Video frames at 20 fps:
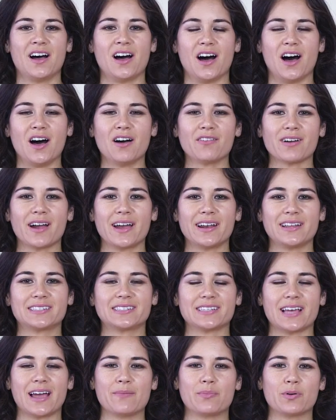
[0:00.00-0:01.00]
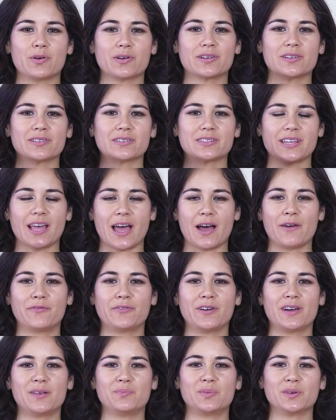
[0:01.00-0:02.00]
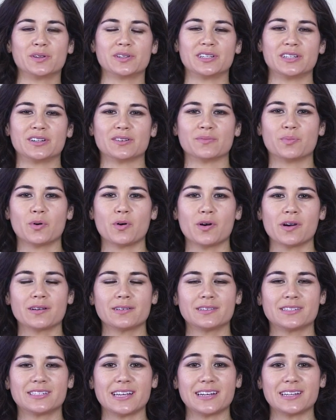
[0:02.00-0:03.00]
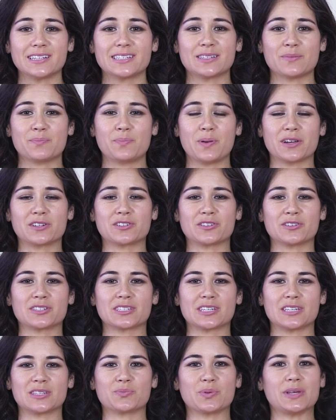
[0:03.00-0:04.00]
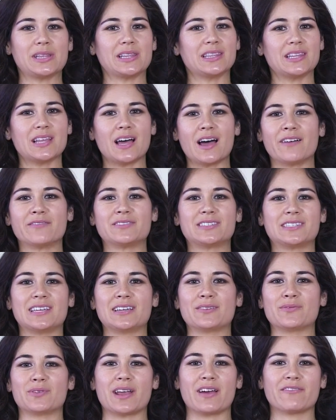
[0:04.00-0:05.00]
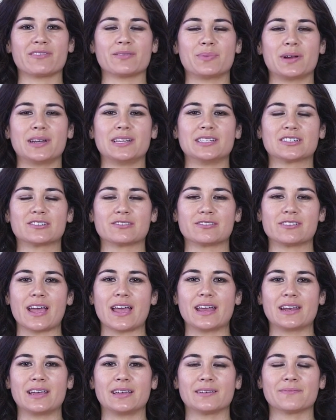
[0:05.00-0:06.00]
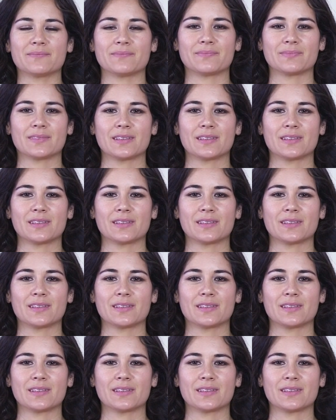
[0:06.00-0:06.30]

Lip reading: Alrighty, sideboarders, have fun building your board. Send us some pictures because we love seeing what everybody's creating.